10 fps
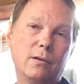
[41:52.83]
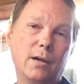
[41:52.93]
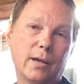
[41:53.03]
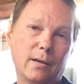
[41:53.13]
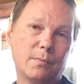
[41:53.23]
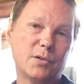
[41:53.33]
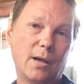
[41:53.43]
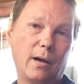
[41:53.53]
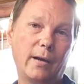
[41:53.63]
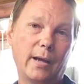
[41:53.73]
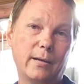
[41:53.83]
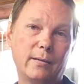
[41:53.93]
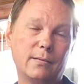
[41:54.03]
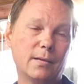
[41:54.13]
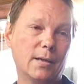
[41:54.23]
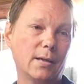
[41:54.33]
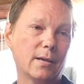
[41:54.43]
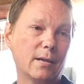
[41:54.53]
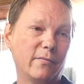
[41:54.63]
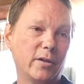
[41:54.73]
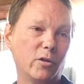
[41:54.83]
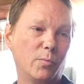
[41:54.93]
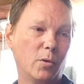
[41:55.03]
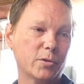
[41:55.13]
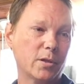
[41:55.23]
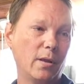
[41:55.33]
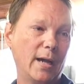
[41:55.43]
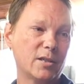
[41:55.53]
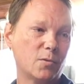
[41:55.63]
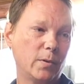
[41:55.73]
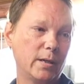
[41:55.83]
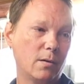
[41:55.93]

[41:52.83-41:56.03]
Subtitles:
Again, I'm sorry I didn't get a video posted last week.